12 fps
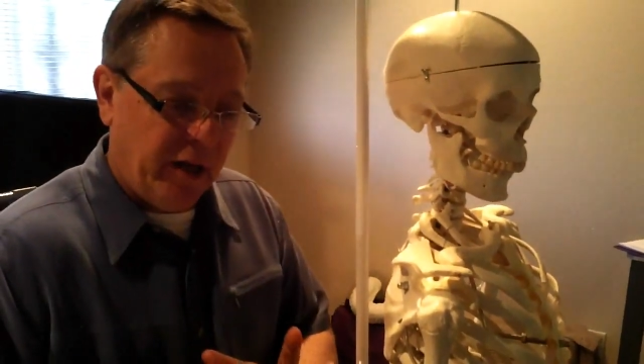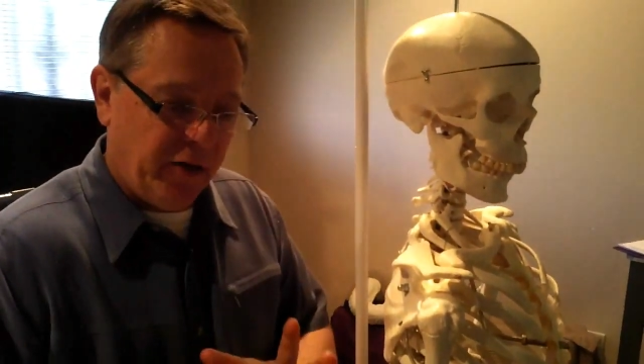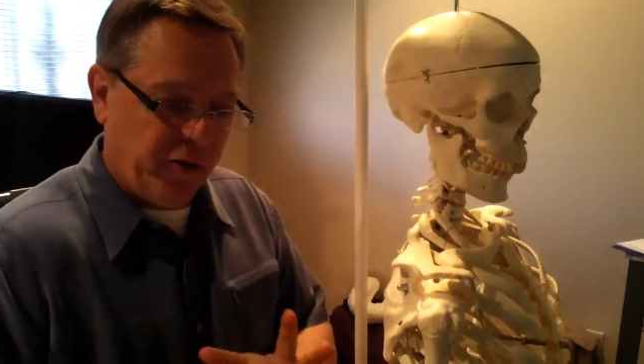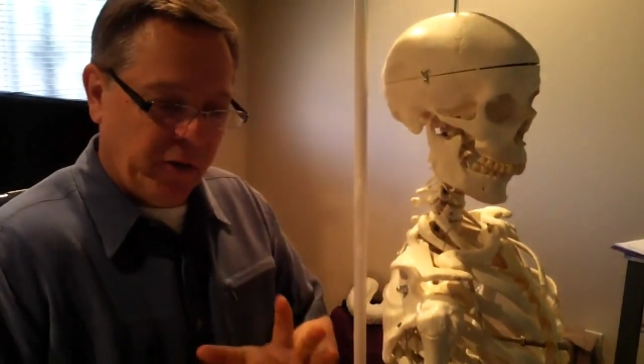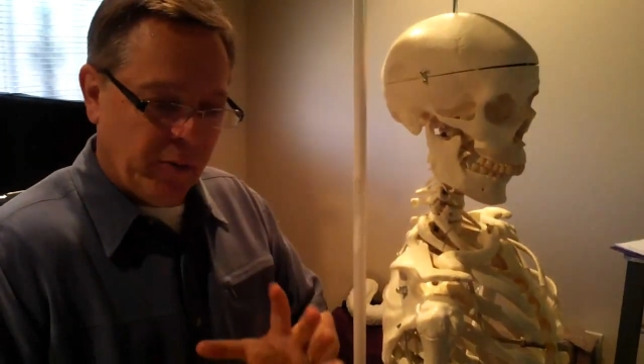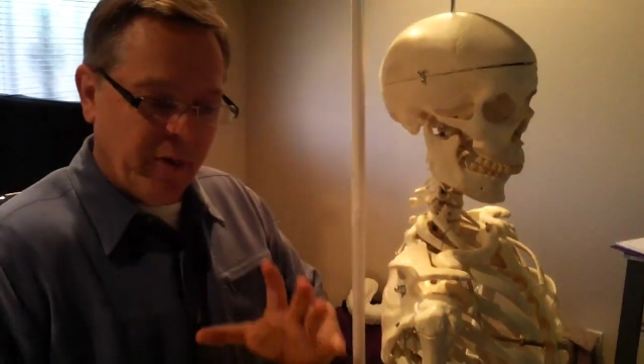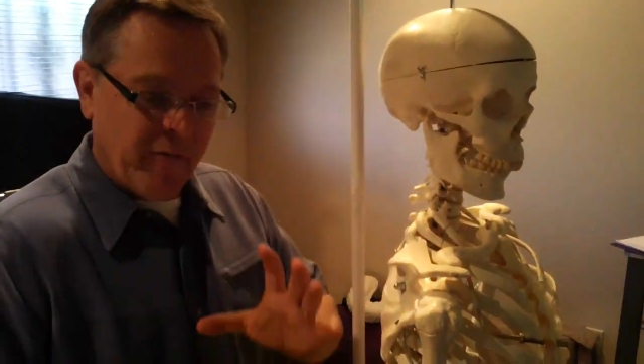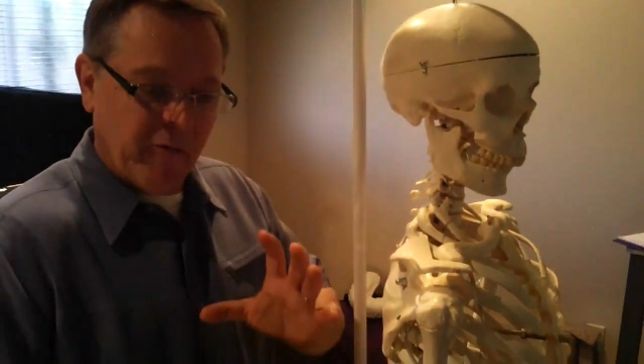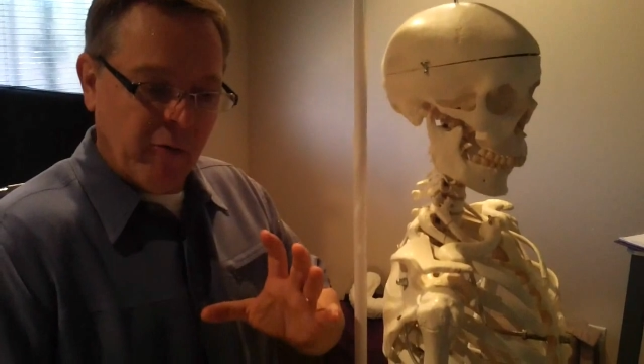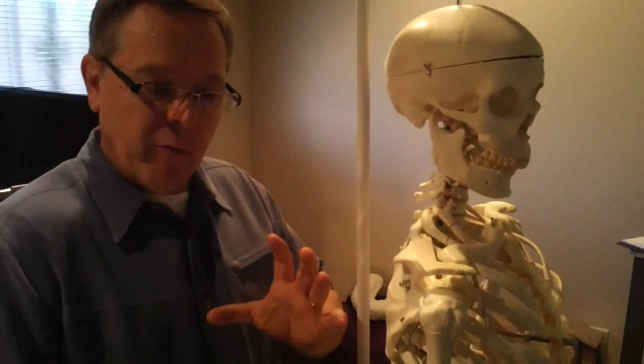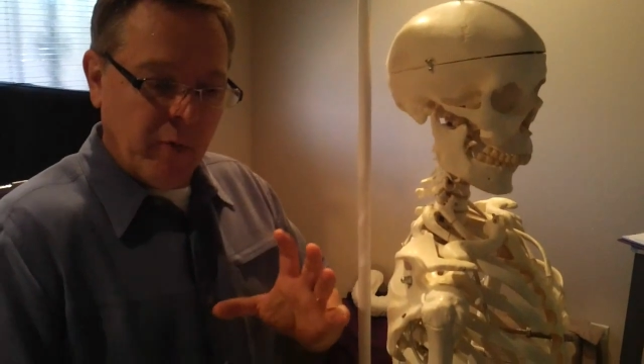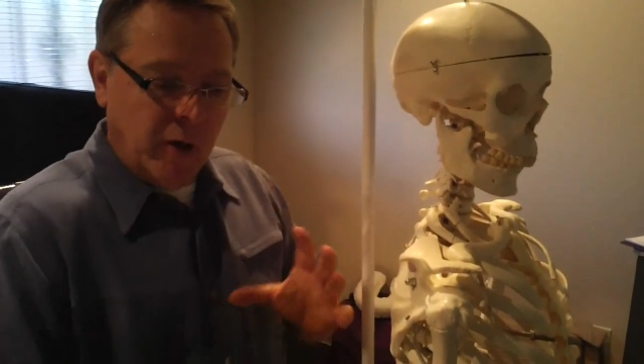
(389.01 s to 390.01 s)
and some of
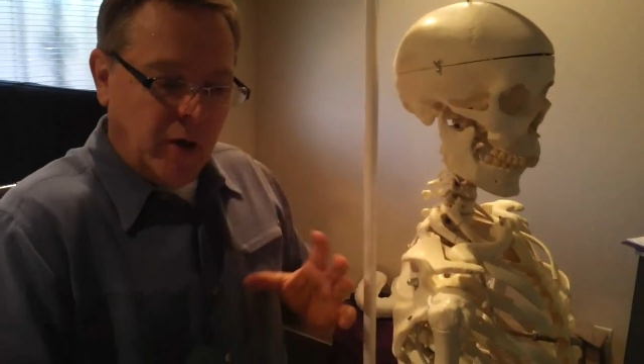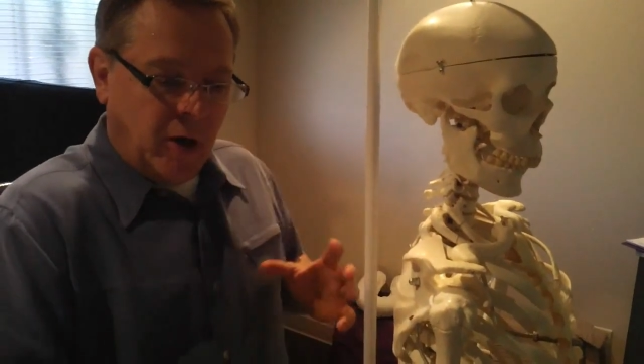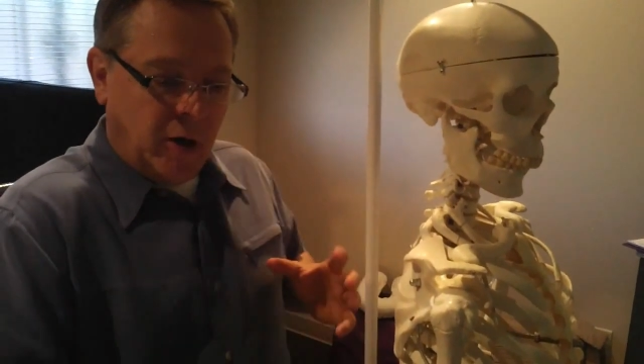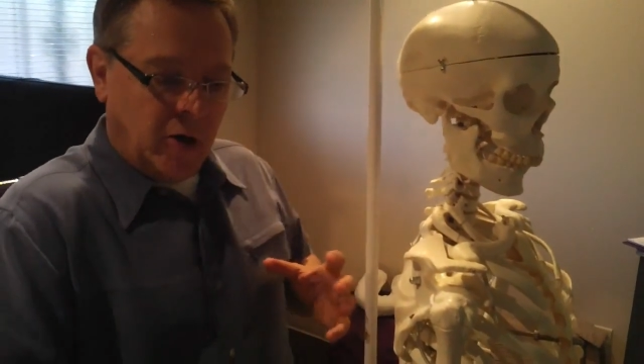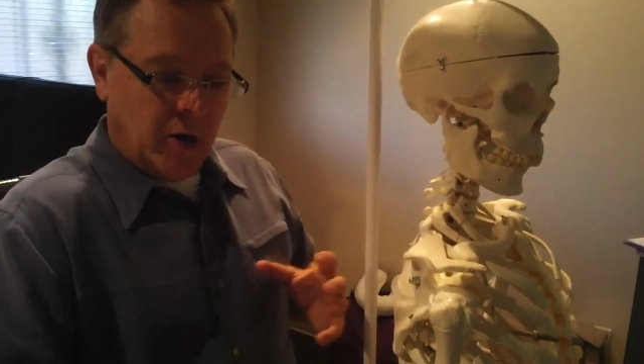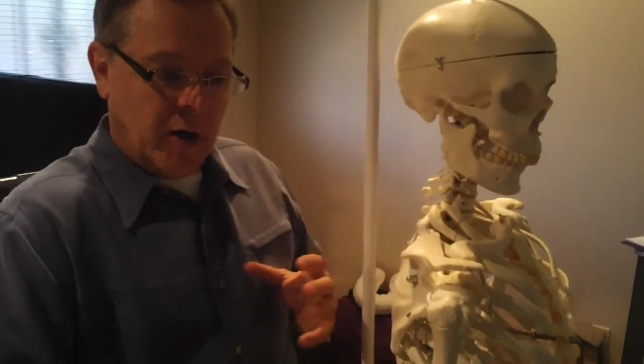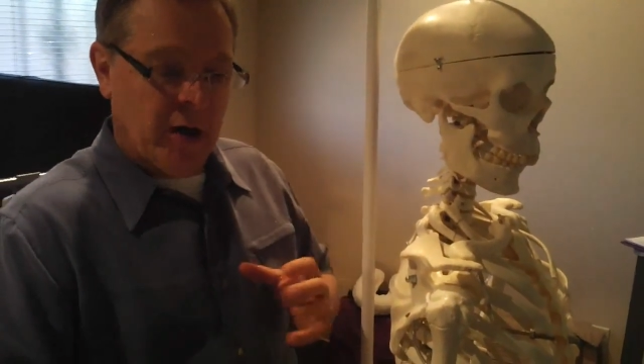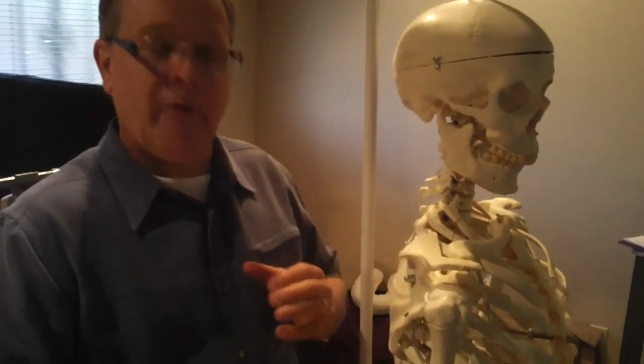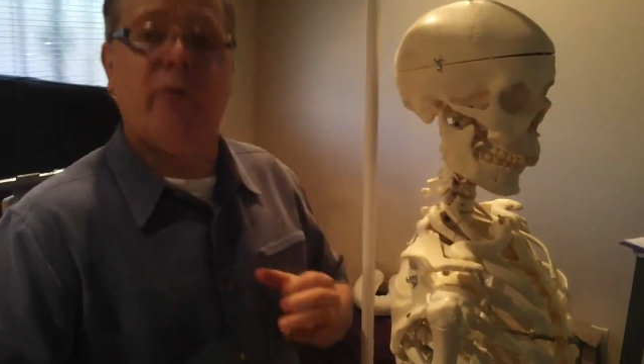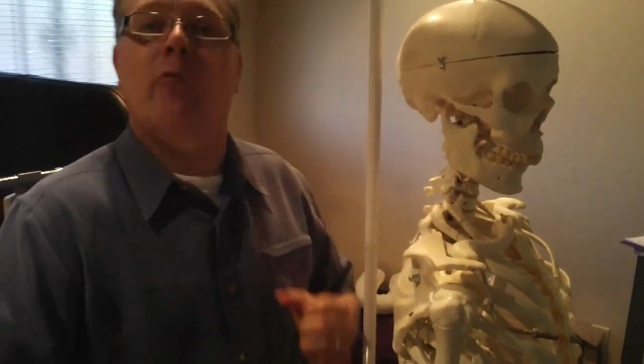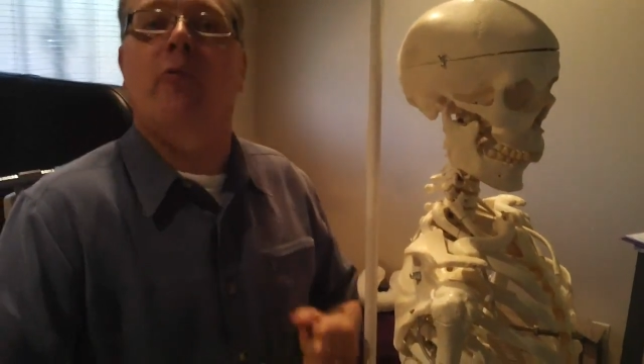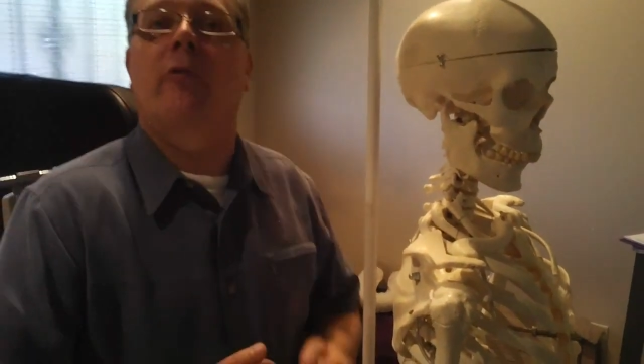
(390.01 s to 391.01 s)
them are
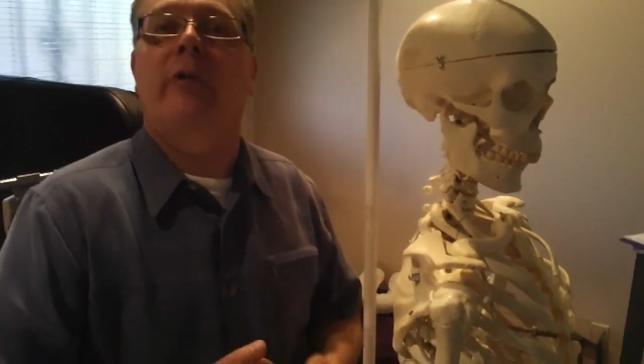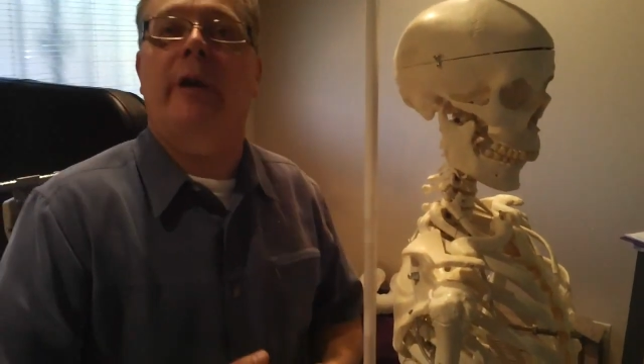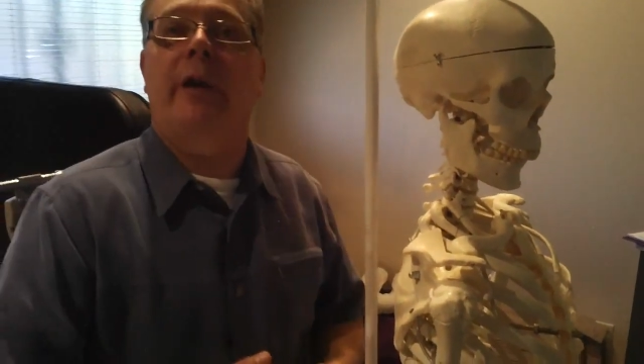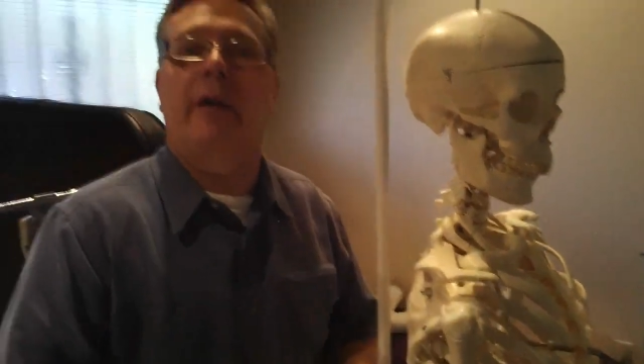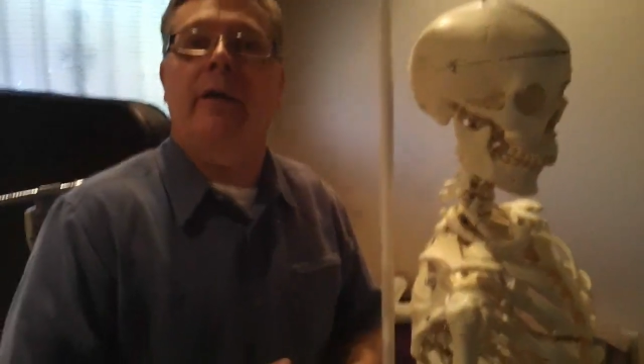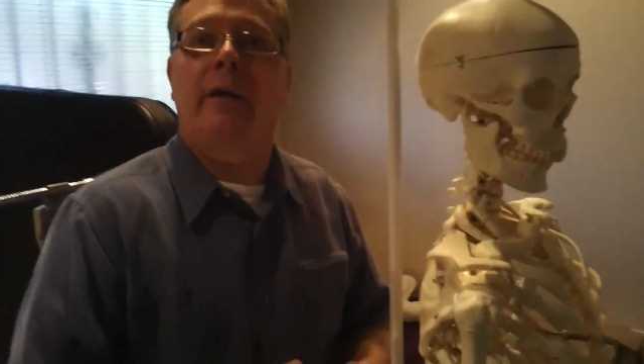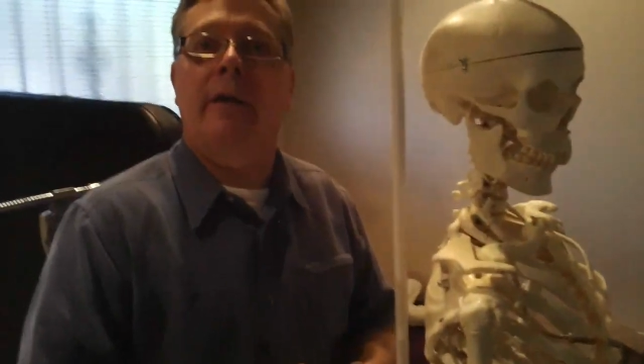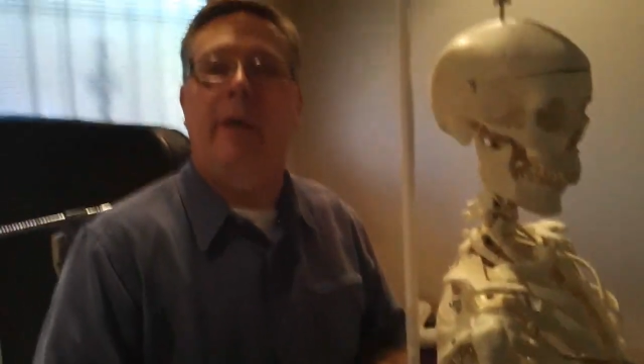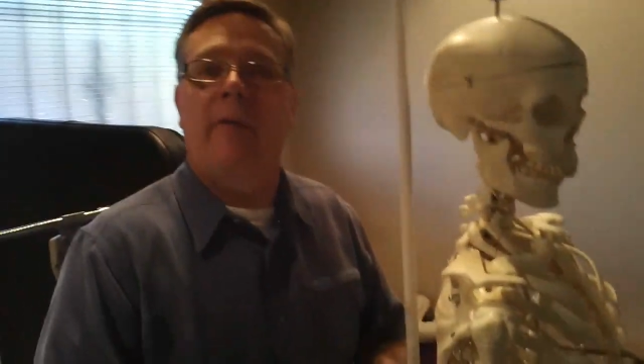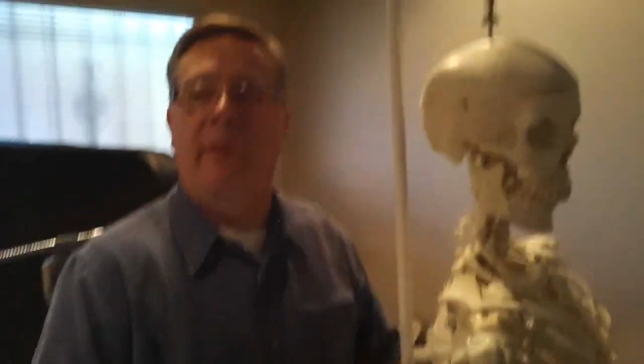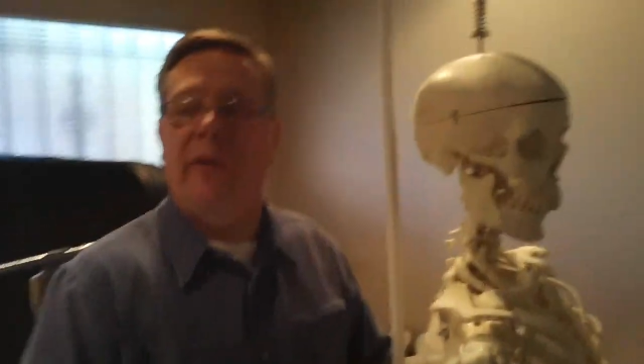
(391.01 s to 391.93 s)
underworking. And